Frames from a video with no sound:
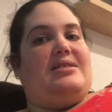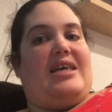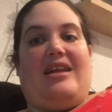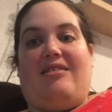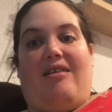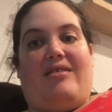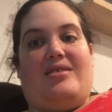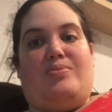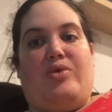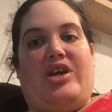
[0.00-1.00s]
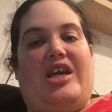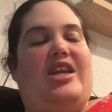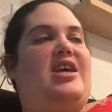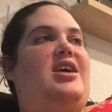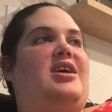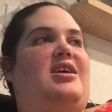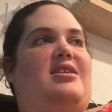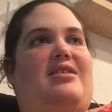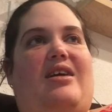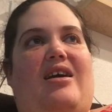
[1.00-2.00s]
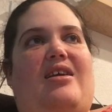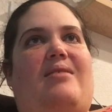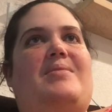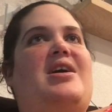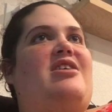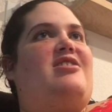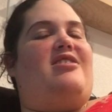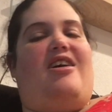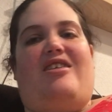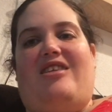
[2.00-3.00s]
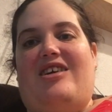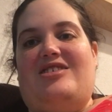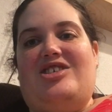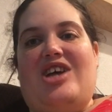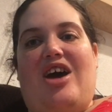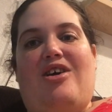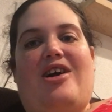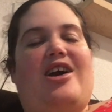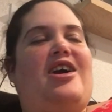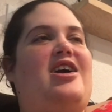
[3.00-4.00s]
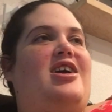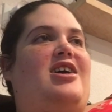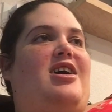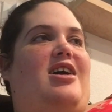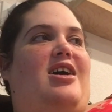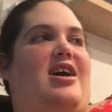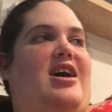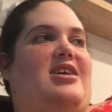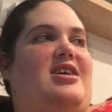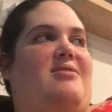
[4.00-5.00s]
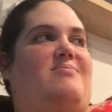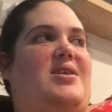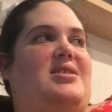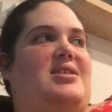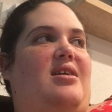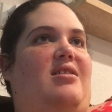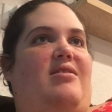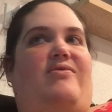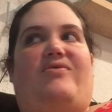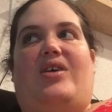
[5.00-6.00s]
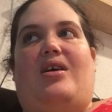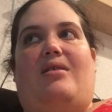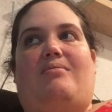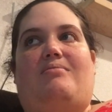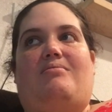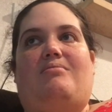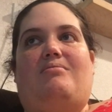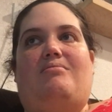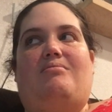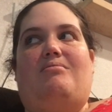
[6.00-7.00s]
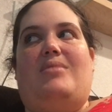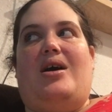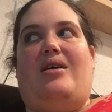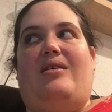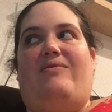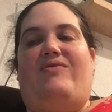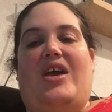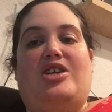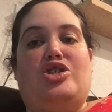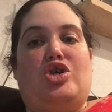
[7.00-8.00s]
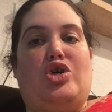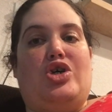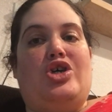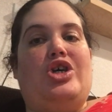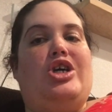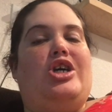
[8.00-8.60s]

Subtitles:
10 o'clock this morning. Got up, got a nice shower. I gave myself a facial,